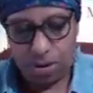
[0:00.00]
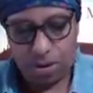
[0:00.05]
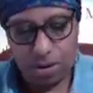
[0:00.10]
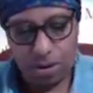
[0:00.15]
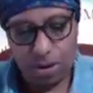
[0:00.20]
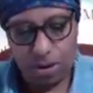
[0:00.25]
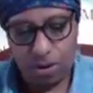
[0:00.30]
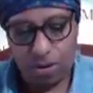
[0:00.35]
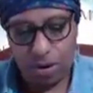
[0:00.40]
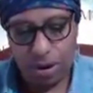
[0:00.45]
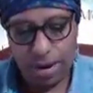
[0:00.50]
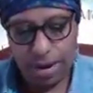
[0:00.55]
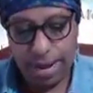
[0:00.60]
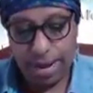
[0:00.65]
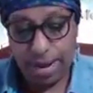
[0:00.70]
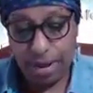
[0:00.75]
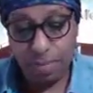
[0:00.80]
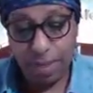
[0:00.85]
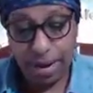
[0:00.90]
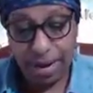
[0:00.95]
All right.
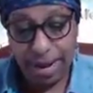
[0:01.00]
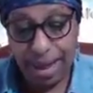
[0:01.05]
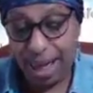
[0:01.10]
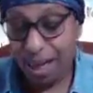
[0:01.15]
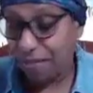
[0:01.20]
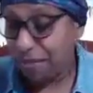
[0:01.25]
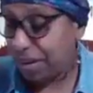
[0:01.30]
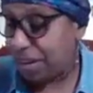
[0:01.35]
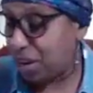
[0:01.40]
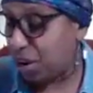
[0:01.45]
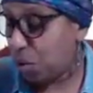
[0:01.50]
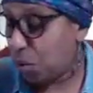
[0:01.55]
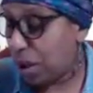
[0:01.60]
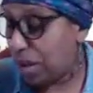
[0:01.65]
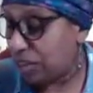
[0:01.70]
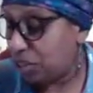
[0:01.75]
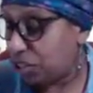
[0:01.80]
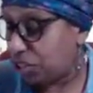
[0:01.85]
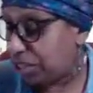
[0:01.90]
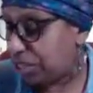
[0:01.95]
Anybody have any
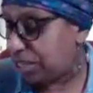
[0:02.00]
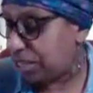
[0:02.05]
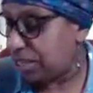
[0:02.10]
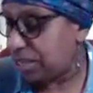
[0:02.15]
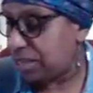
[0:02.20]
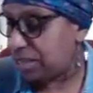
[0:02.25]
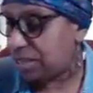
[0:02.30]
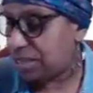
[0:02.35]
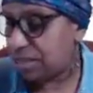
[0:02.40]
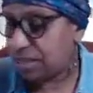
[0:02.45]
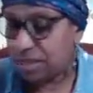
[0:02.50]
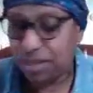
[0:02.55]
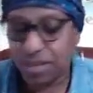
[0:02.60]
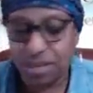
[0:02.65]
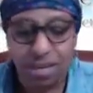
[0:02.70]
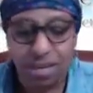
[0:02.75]
questions?